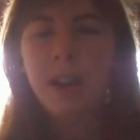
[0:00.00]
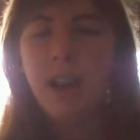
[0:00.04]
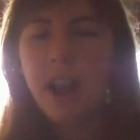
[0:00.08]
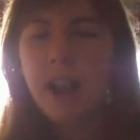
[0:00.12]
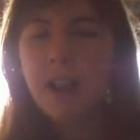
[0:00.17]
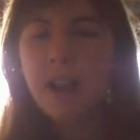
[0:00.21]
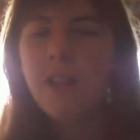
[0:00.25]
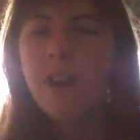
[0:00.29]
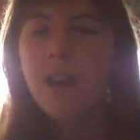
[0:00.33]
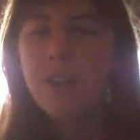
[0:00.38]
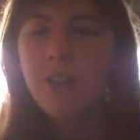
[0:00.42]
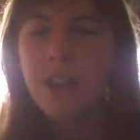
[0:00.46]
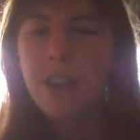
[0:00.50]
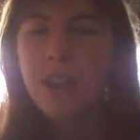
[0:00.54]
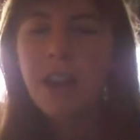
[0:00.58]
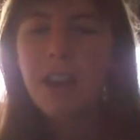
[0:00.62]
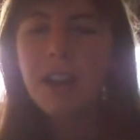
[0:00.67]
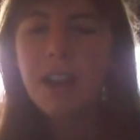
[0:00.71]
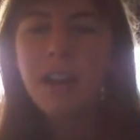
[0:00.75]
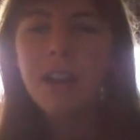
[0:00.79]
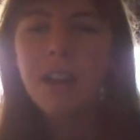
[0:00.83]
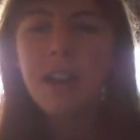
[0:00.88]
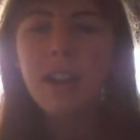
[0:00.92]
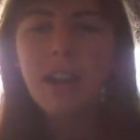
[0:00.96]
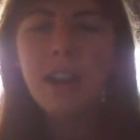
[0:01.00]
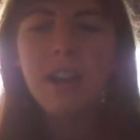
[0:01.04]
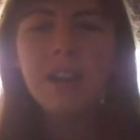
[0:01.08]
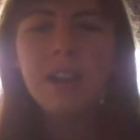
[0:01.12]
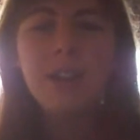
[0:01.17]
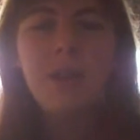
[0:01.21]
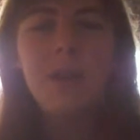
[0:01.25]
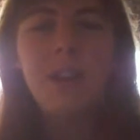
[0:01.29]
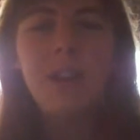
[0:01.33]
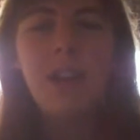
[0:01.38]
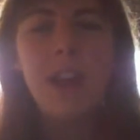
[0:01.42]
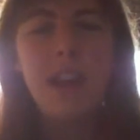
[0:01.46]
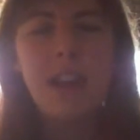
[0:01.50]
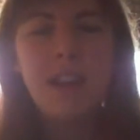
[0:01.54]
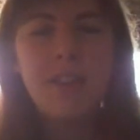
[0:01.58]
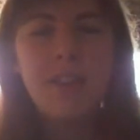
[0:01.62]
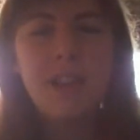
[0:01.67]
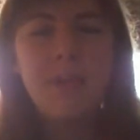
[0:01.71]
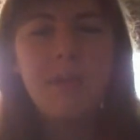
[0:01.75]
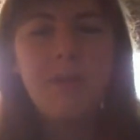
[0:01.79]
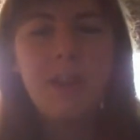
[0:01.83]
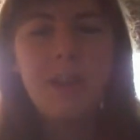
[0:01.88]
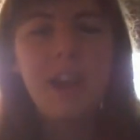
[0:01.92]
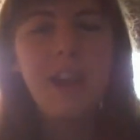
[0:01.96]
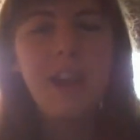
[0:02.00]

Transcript: or have offhand. So again, if someone